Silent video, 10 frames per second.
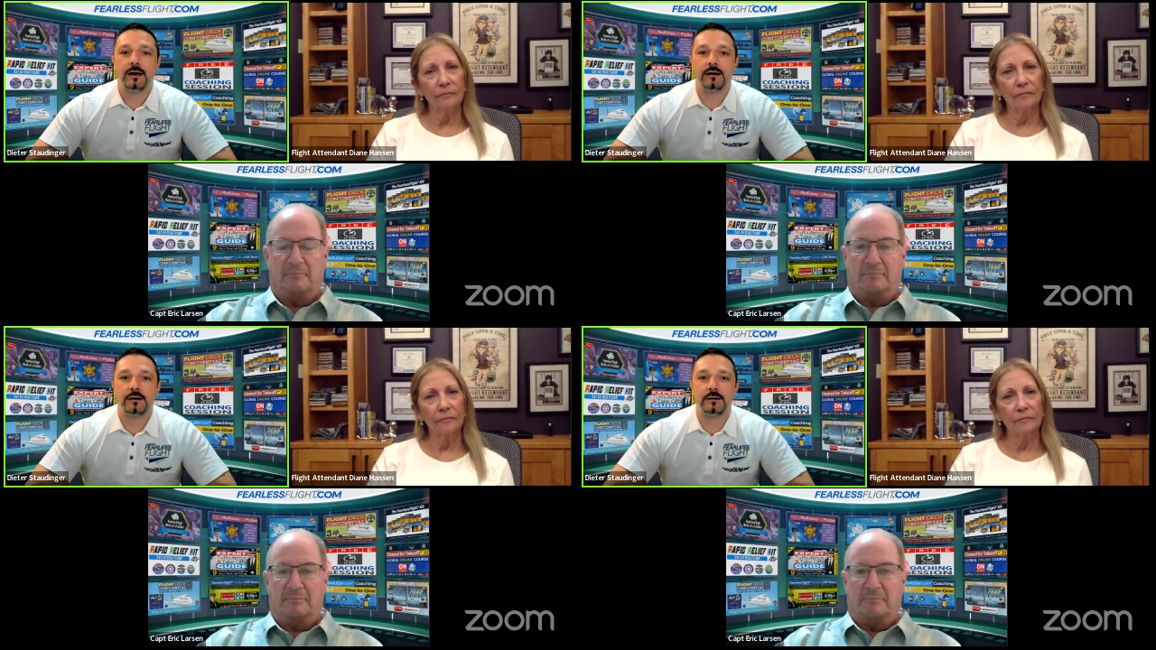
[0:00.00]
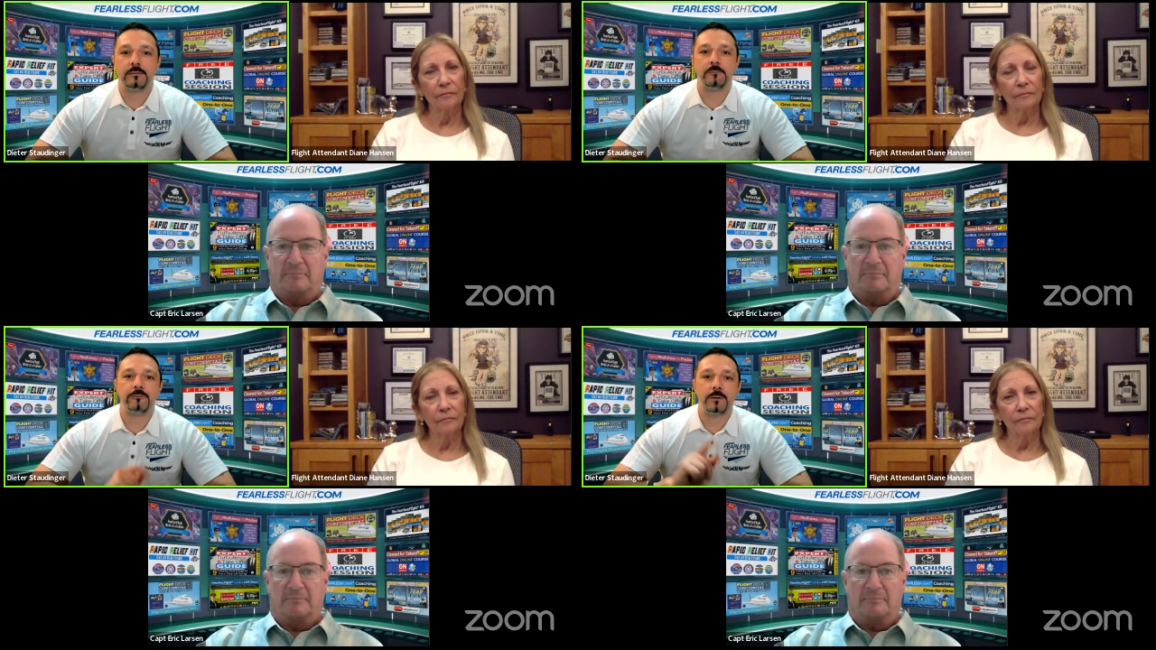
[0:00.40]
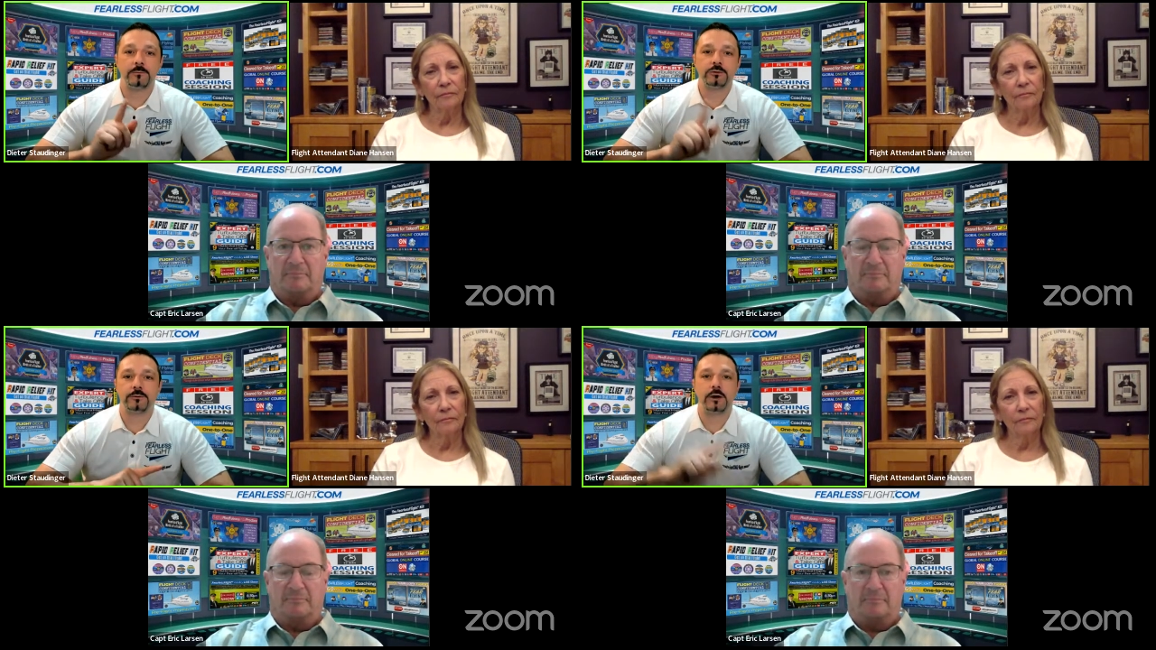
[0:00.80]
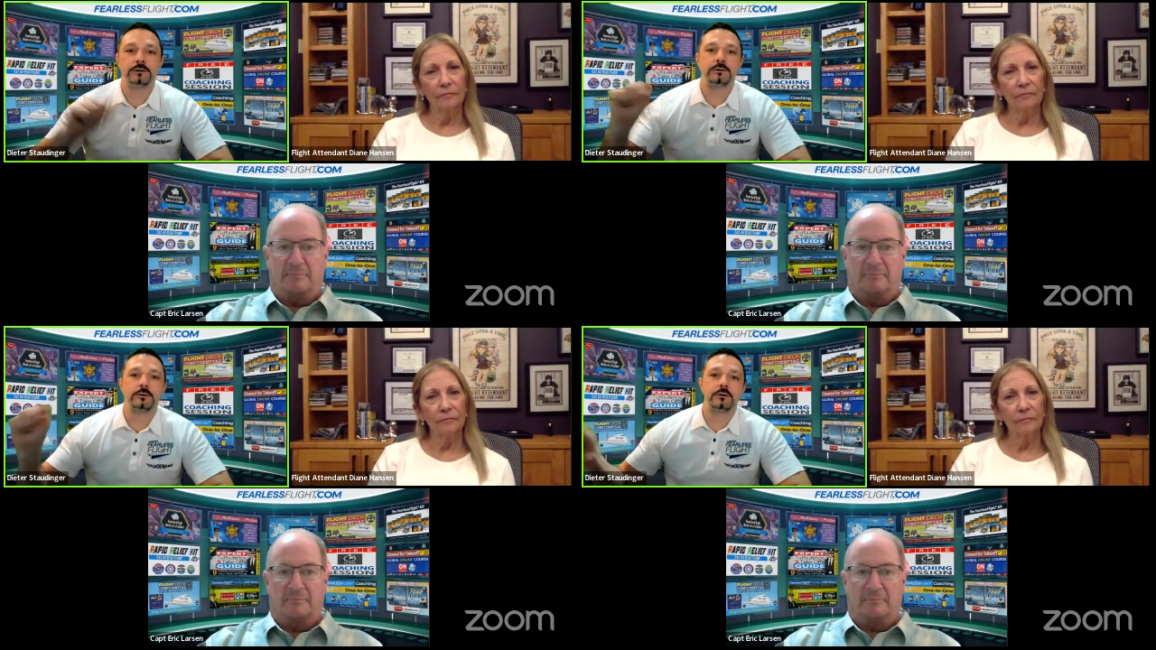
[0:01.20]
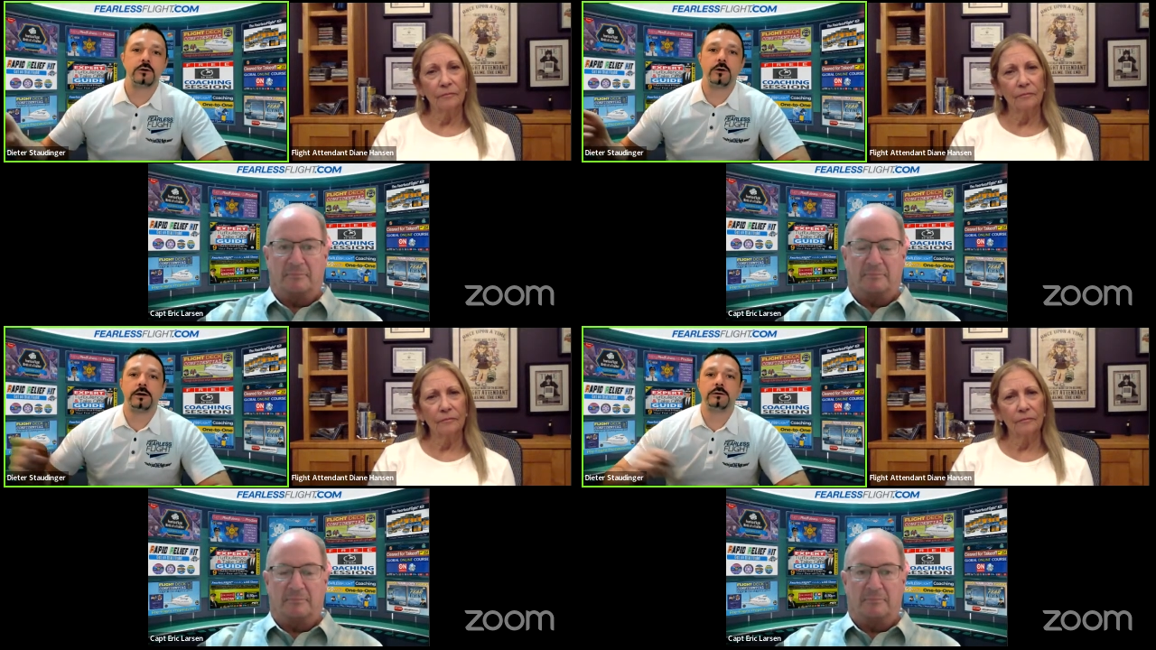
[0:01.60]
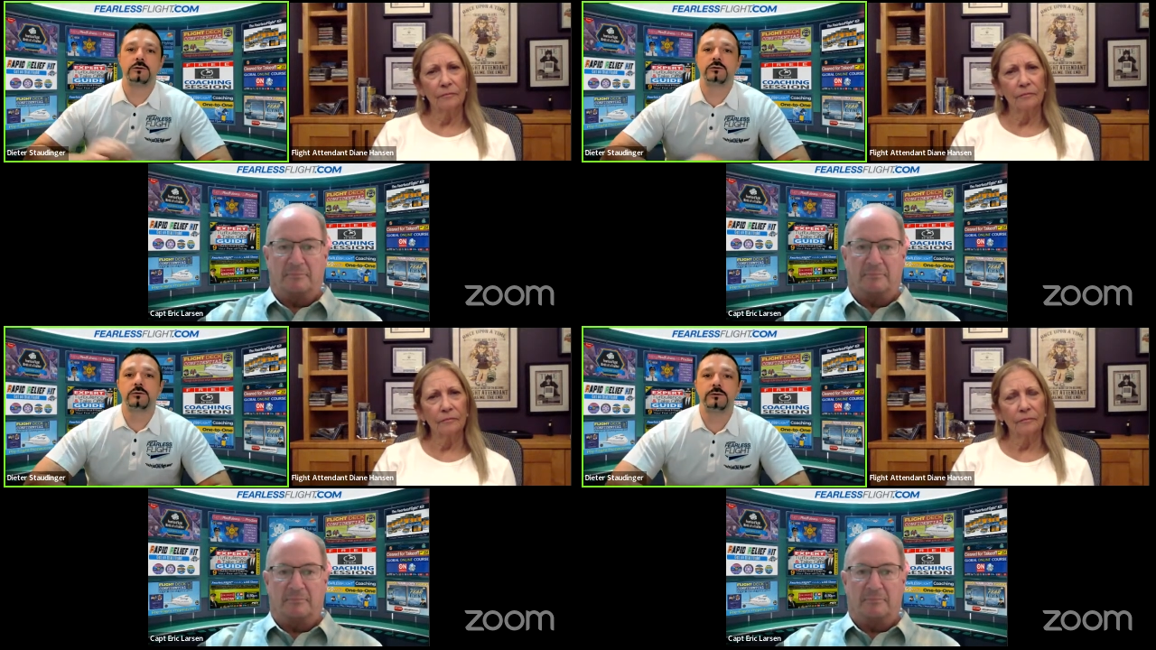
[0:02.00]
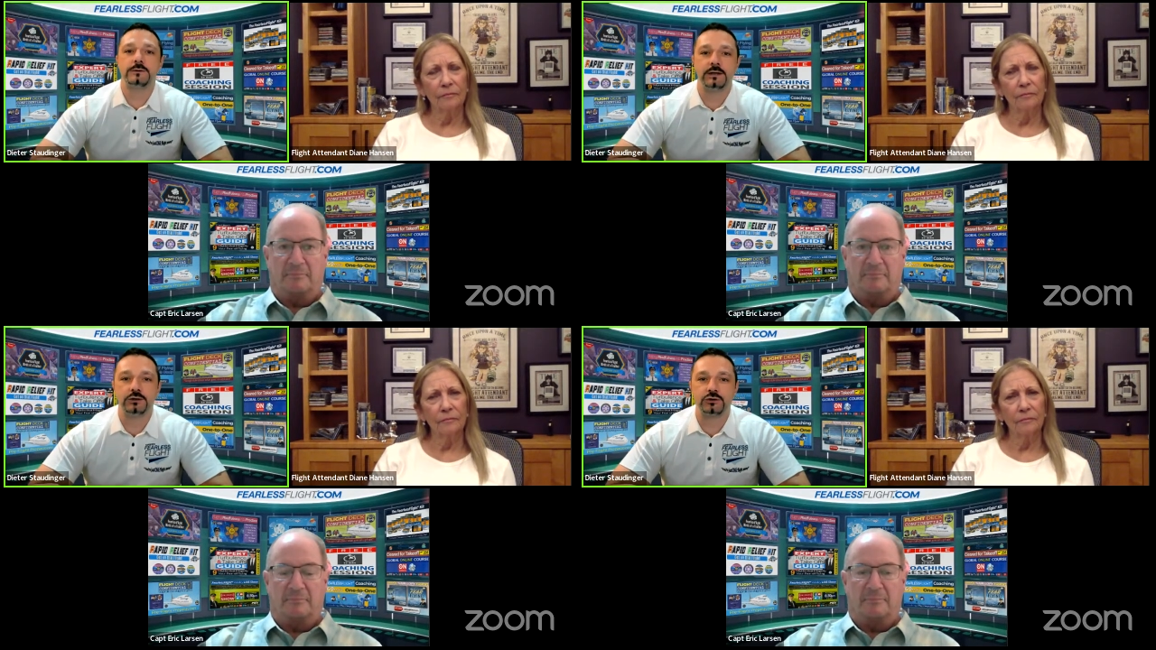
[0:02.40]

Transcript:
Speaker 1: um from Toronto going to St.